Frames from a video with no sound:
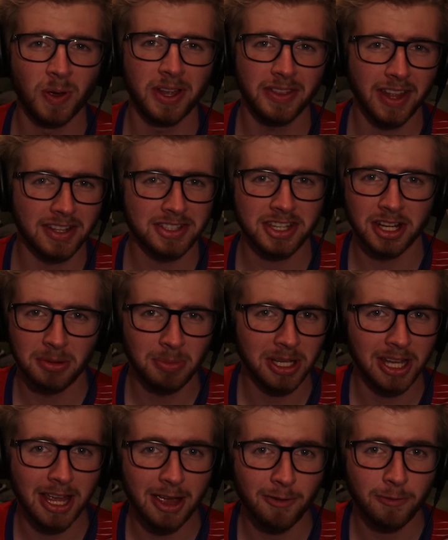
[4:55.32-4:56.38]
that's going to be
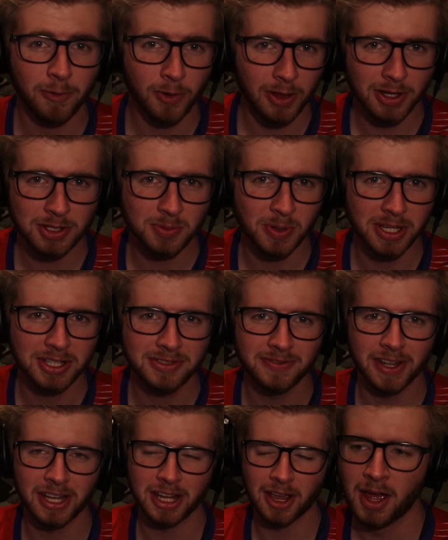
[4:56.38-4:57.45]
it for this week's
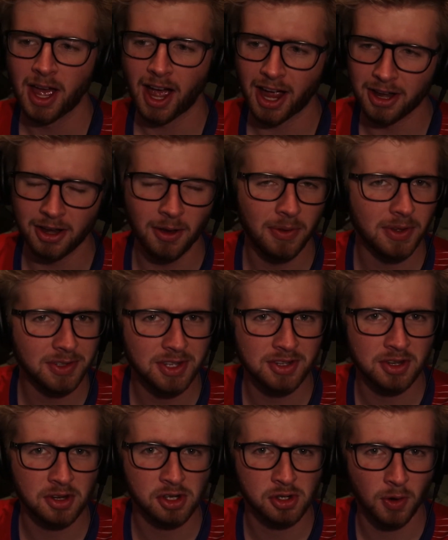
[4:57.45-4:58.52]
video. I know this is
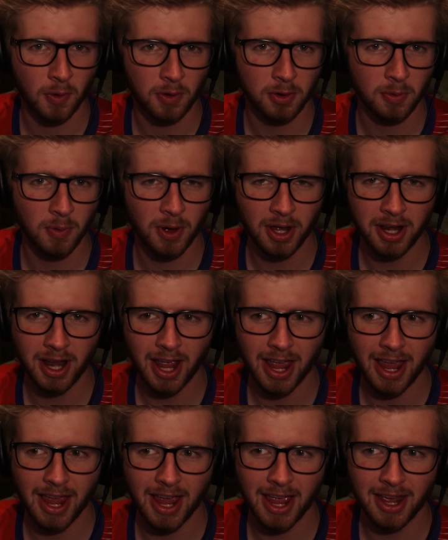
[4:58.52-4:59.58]
a shorter one
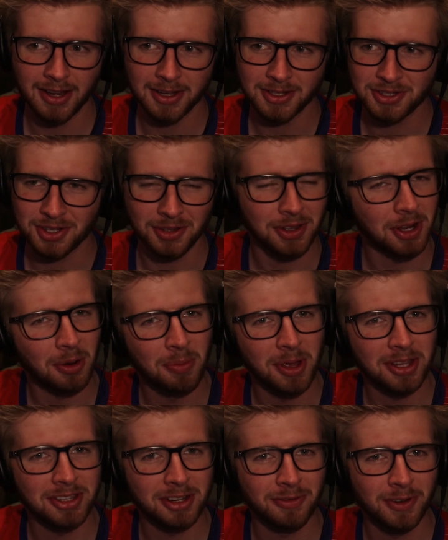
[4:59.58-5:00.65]
and it's a little bit
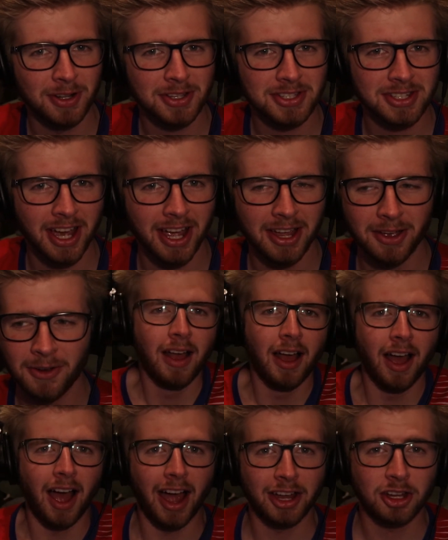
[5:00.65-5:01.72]
different style.
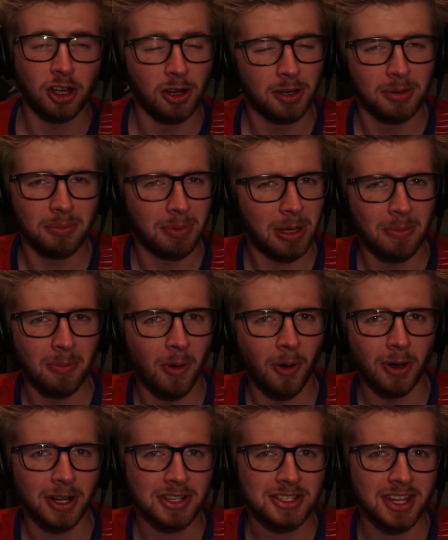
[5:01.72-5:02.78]
I couldn't be more
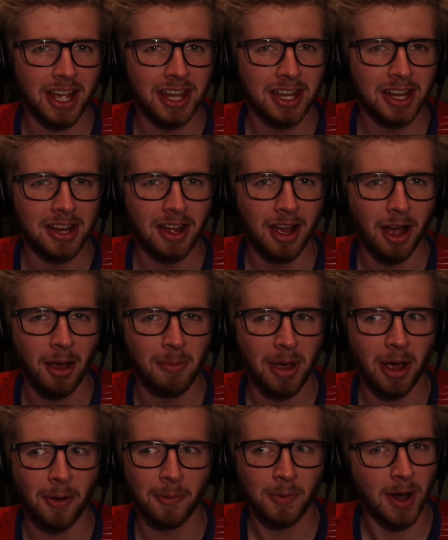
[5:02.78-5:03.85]
excited
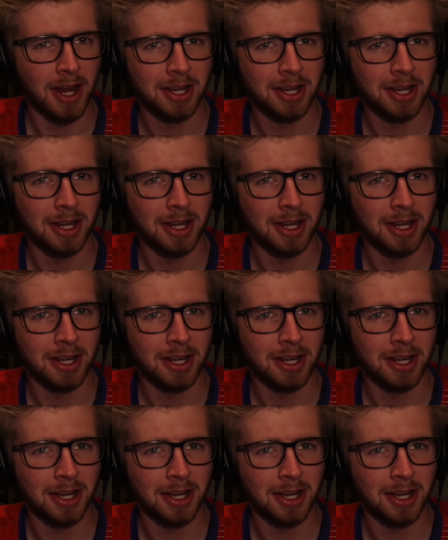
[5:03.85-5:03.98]
about writing